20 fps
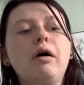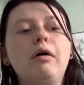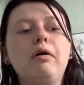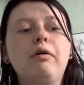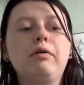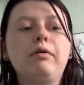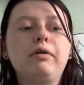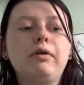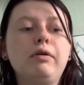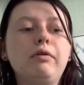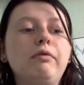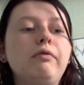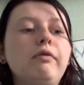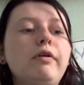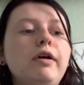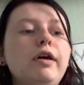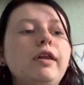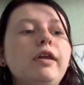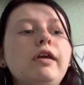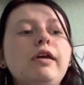On the
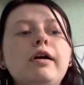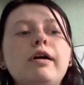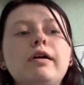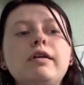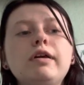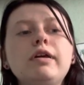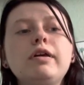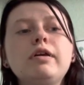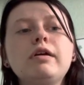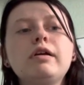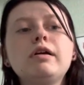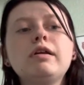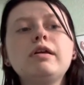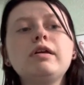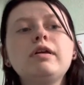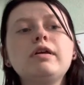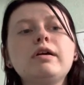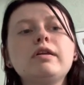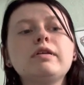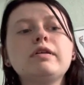ready, ready,
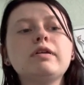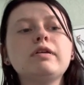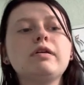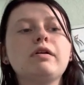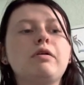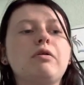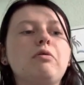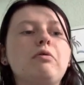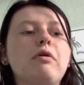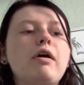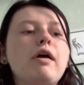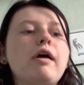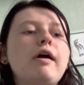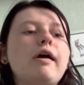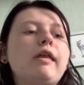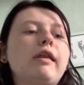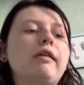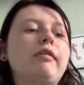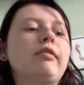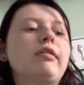ready, ready, yo.
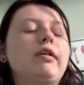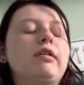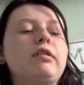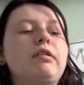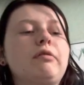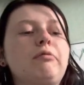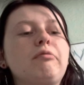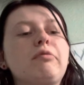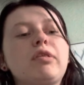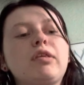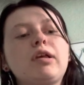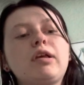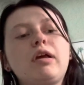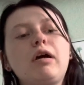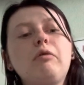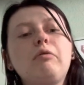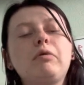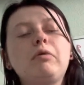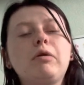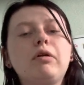The system's
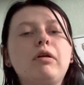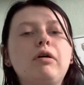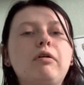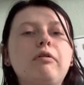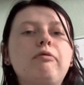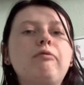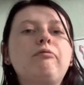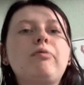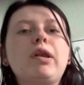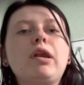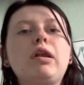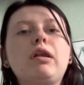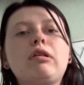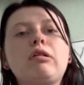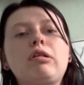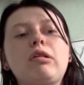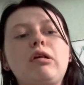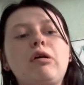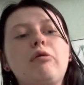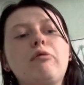gonna feel
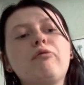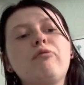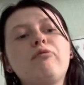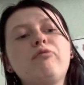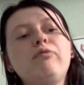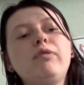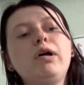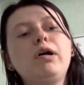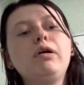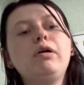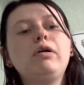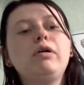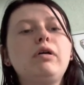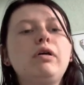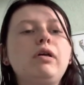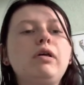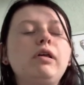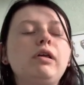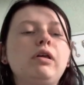so fun.